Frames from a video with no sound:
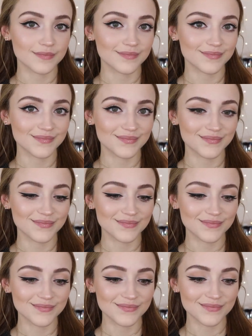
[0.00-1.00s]

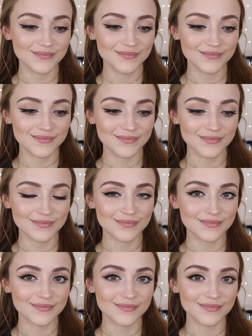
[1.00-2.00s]

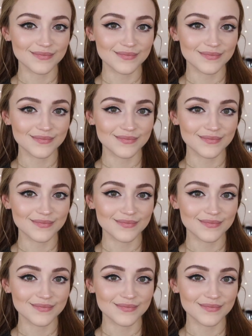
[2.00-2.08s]
Nobody speaks.